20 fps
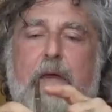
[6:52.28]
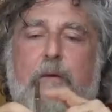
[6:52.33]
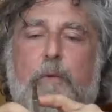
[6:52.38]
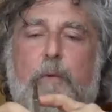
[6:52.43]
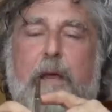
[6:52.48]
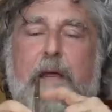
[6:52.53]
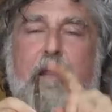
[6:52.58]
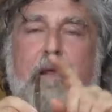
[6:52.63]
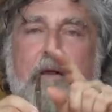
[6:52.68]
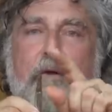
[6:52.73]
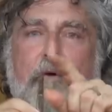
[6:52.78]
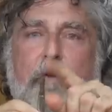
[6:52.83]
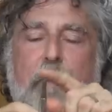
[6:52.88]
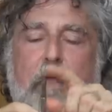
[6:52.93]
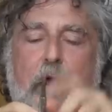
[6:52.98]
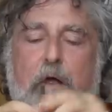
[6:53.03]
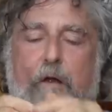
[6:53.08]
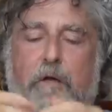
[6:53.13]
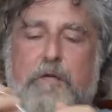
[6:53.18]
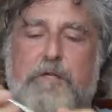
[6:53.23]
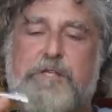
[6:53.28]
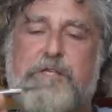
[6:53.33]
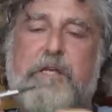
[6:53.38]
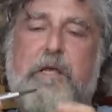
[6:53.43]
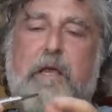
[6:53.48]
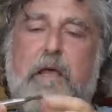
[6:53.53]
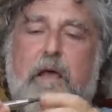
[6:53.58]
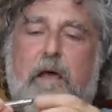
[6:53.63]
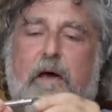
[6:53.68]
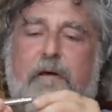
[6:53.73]
a regular large,
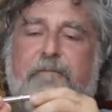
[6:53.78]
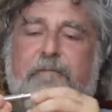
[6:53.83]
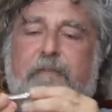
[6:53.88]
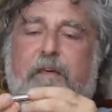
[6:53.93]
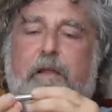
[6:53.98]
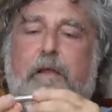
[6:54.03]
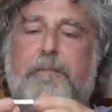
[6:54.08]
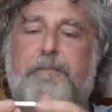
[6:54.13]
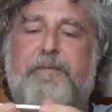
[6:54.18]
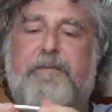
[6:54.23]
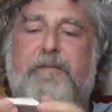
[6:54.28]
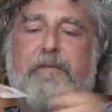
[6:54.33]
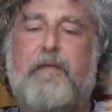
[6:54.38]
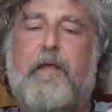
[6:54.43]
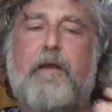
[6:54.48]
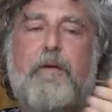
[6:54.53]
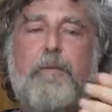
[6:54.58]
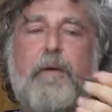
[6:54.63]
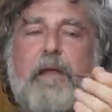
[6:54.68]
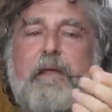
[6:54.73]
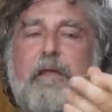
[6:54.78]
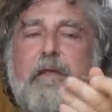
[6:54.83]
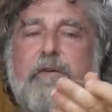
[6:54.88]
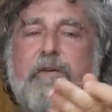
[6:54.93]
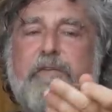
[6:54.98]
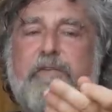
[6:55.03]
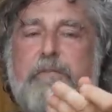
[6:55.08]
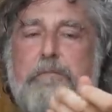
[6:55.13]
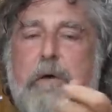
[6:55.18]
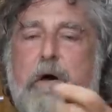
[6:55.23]
a Phillips and a
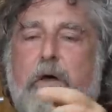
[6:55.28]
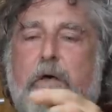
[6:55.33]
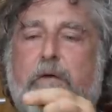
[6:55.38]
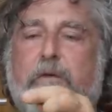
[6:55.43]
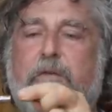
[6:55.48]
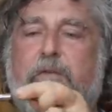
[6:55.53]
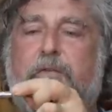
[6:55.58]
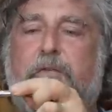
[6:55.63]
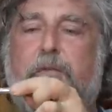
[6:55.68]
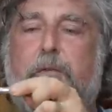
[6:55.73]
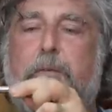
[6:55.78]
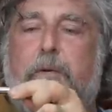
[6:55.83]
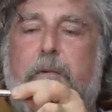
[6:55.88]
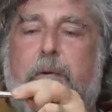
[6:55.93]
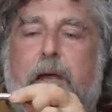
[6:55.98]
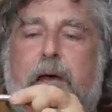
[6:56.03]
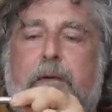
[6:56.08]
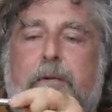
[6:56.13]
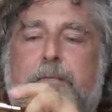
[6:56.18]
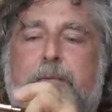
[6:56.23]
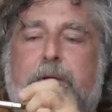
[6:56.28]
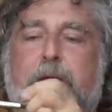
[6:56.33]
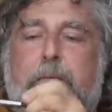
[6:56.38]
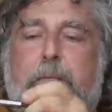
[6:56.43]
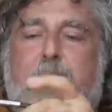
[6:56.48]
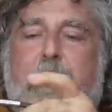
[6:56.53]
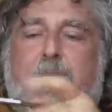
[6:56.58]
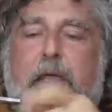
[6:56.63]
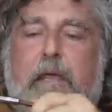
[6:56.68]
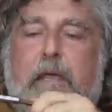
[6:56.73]
regular small. You just flip it around and put it
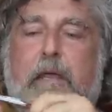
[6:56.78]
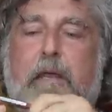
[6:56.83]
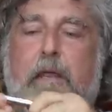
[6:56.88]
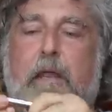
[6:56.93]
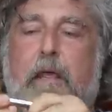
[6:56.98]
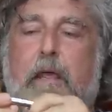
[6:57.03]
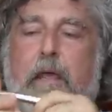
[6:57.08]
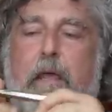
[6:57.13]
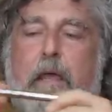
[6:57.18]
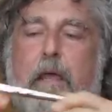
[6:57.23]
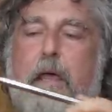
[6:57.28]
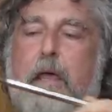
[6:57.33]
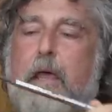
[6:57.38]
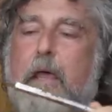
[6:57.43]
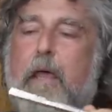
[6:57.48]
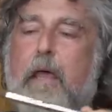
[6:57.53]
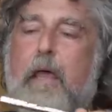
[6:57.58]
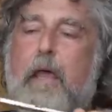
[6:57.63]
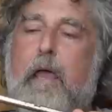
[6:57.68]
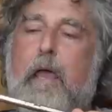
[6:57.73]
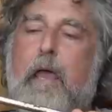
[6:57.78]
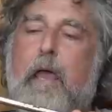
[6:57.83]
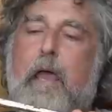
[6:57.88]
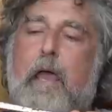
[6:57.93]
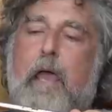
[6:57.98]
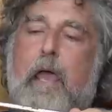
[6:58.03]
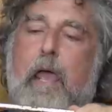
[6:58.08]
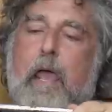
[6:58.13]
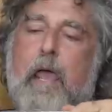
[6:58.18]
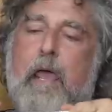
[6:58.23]
back in.
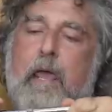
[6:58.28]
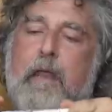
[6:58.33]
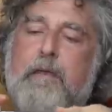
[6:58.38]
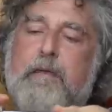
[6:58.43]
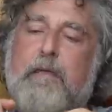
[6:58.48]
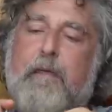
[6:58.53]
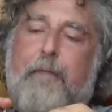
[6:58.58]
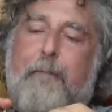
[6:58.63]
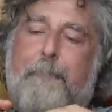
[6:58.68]
And